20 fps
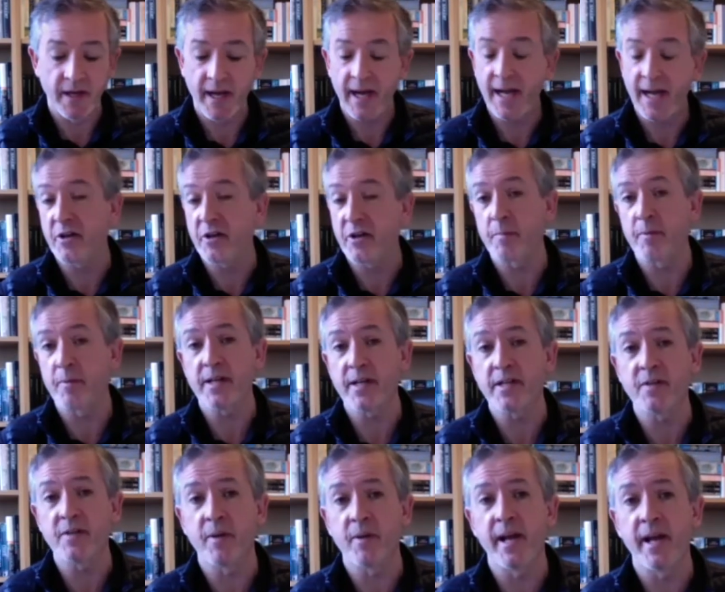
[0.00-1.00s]
And you can
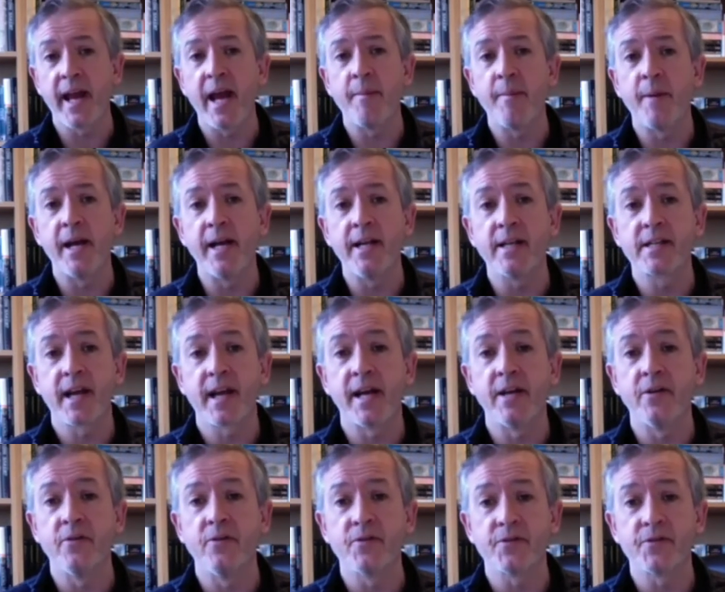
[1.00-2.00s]
practice playing MA
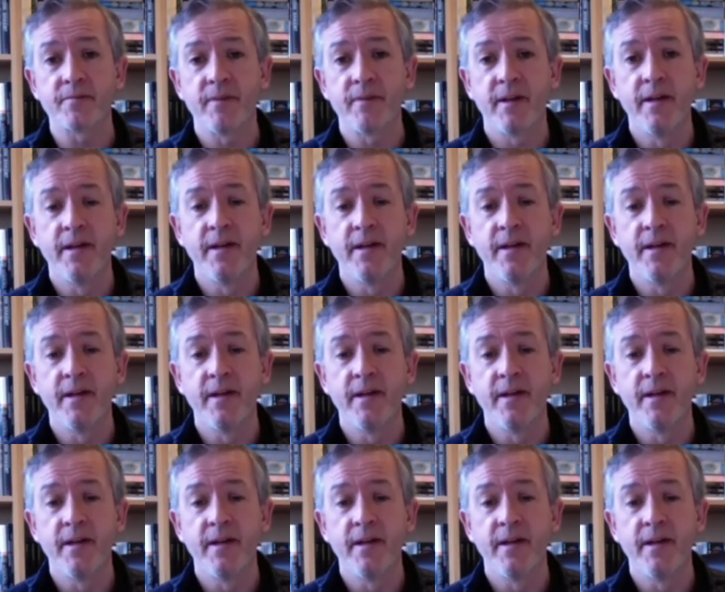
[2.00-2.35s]
scales